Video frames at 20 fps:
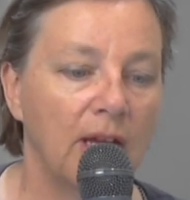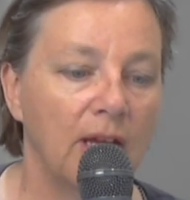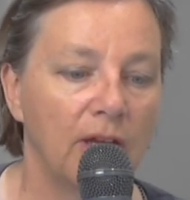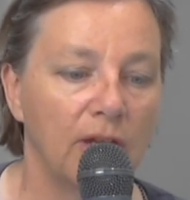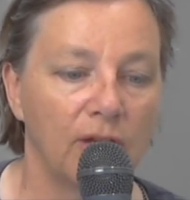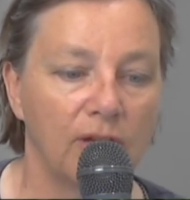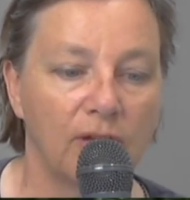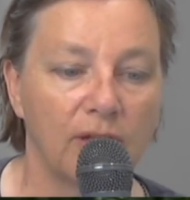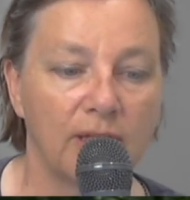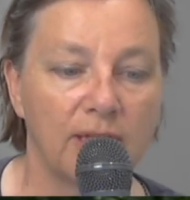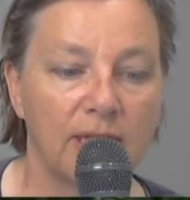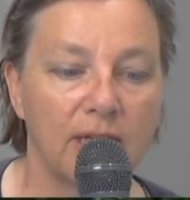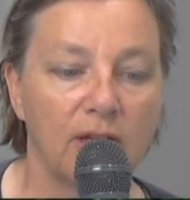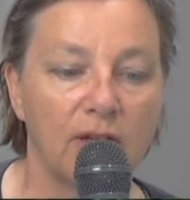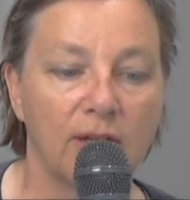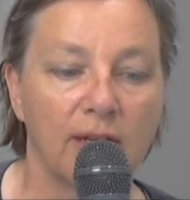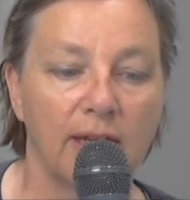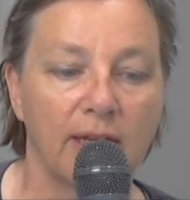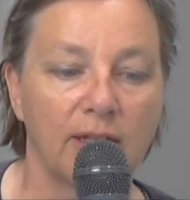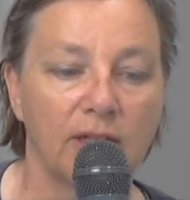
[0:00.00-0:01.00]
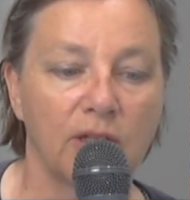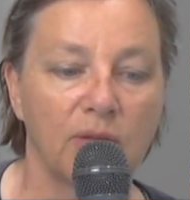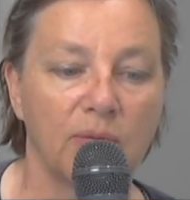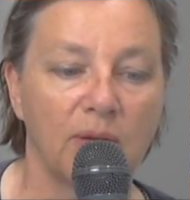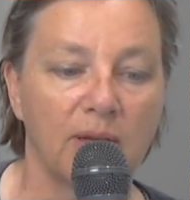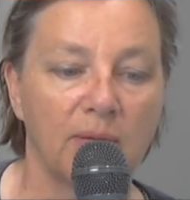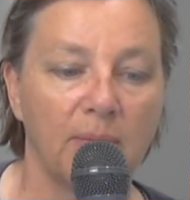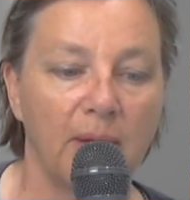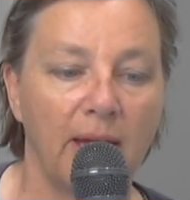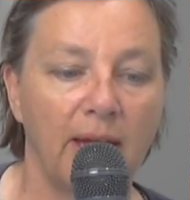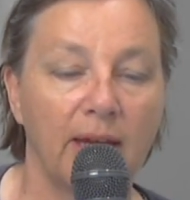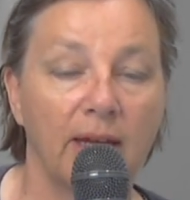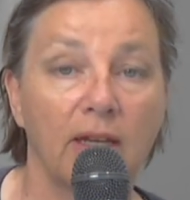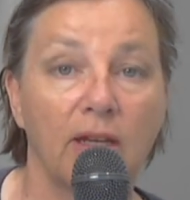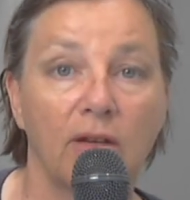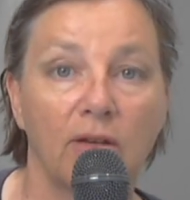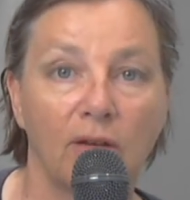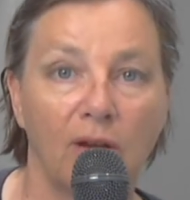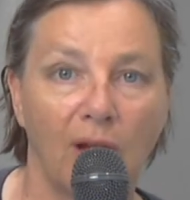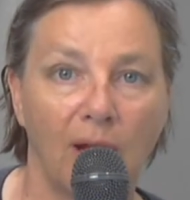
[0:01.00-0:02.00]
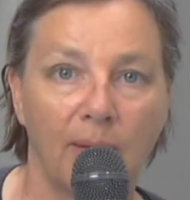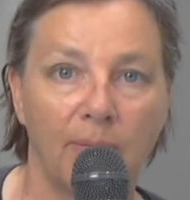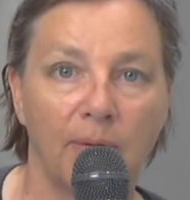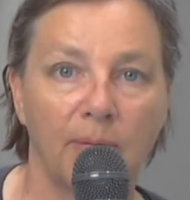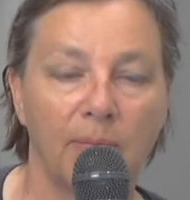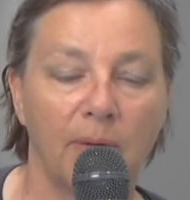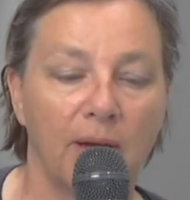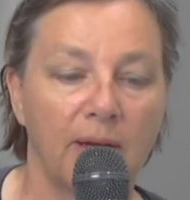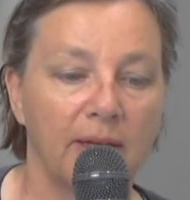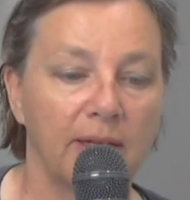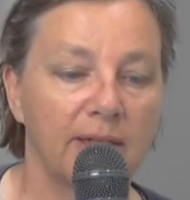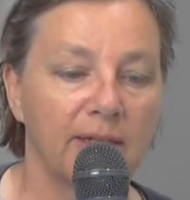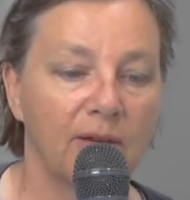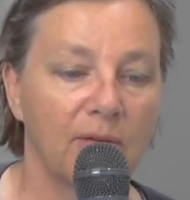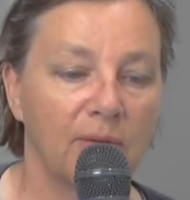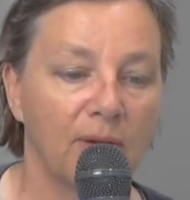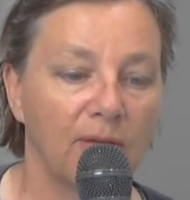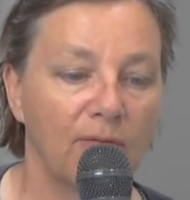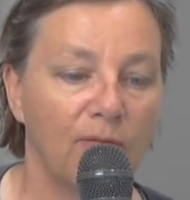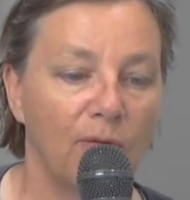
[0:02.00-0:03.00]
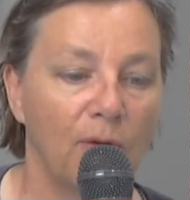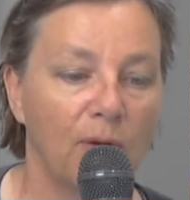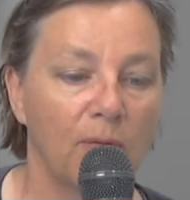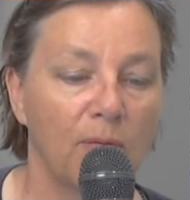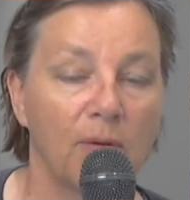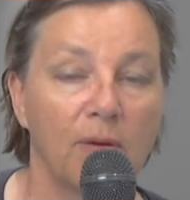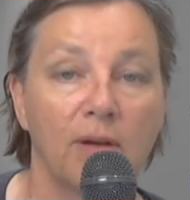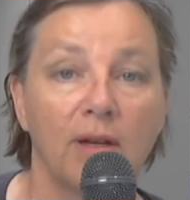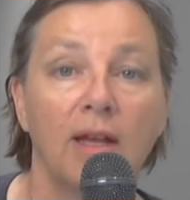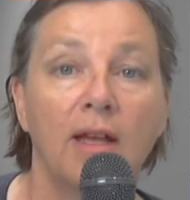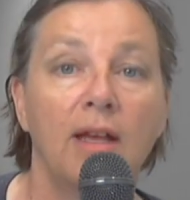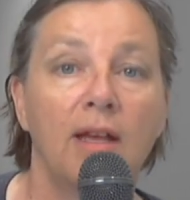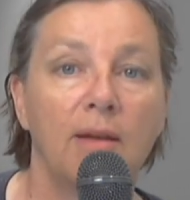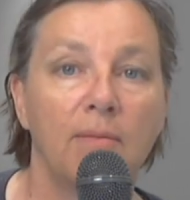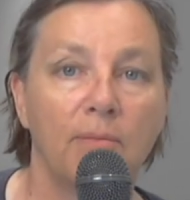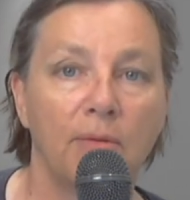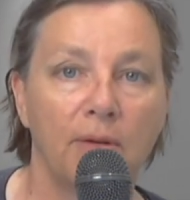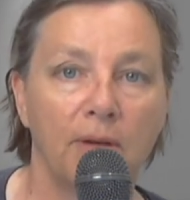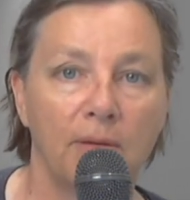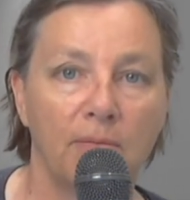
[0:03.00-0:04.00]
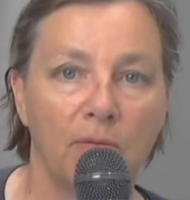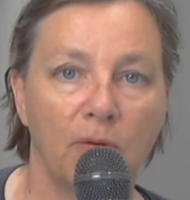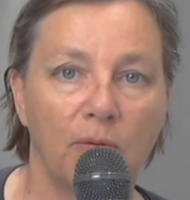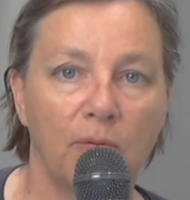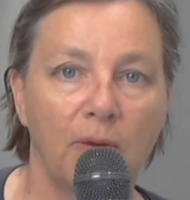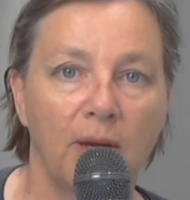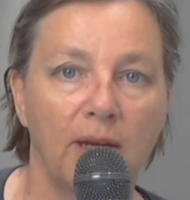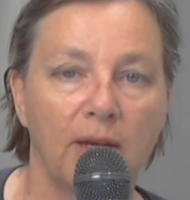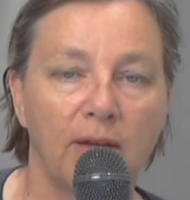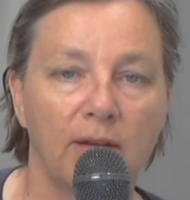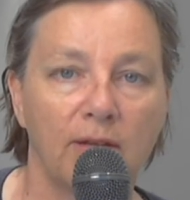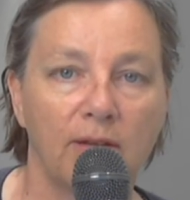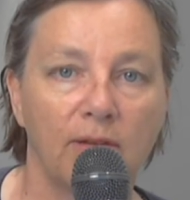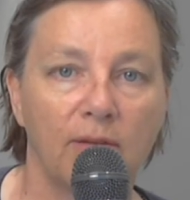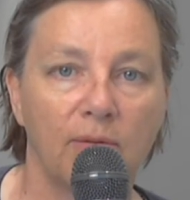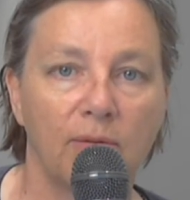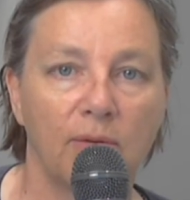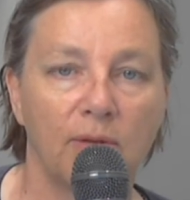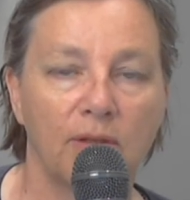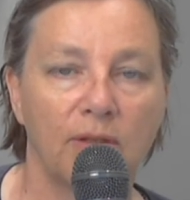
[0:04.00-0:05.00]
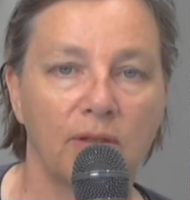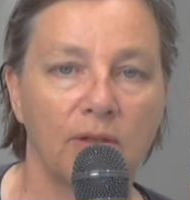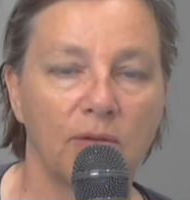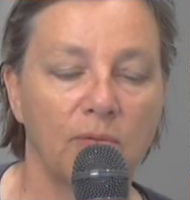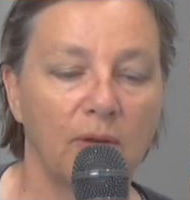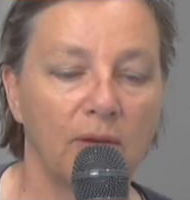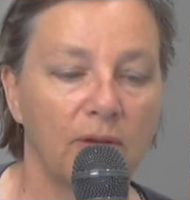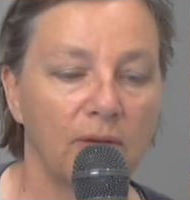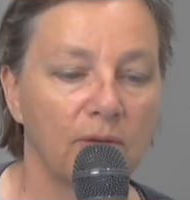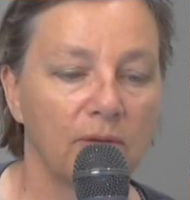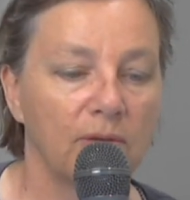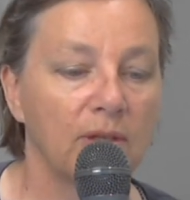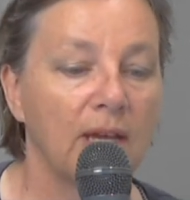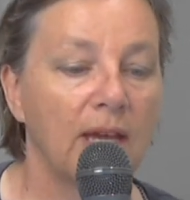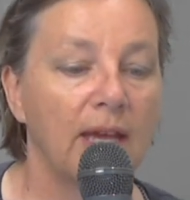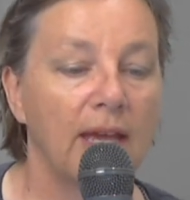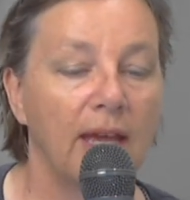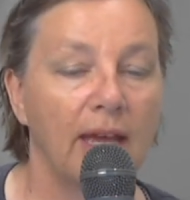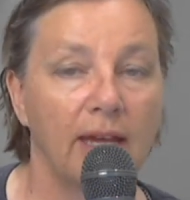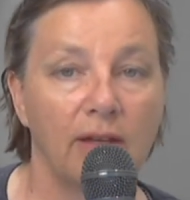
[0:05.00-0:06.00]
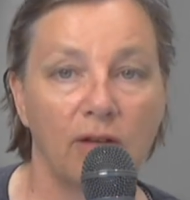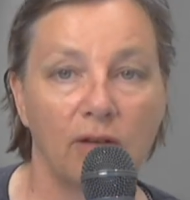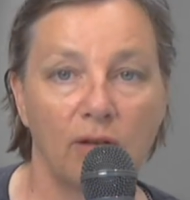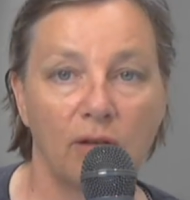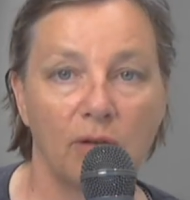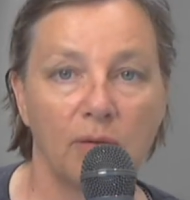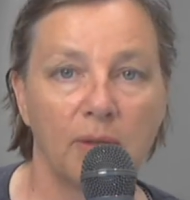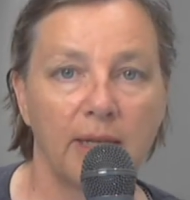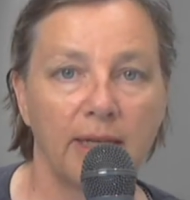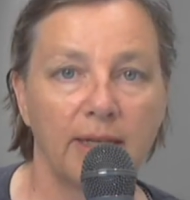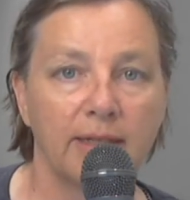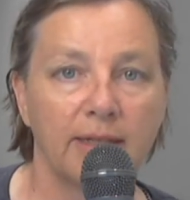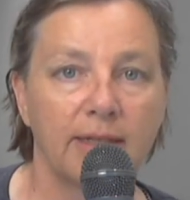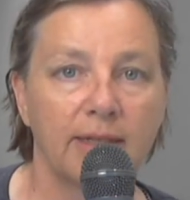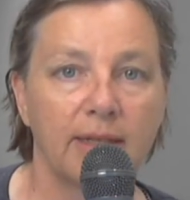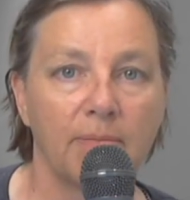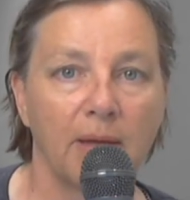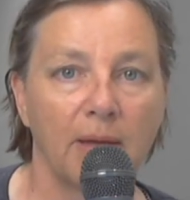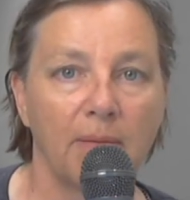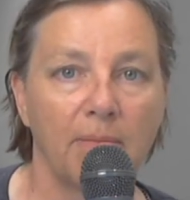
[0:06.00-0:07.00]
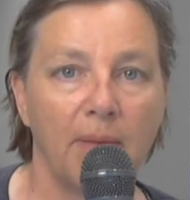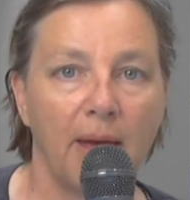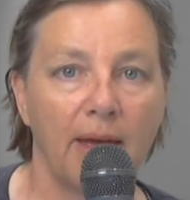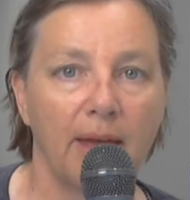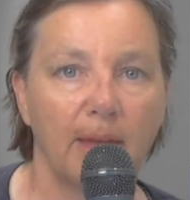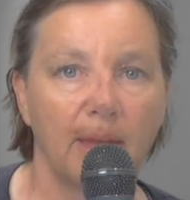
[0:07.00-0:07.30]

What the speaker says: You can see your leg is swung back, your upper body is going forward, putting more weight onto the horse's withers, and your lower leg slipping back.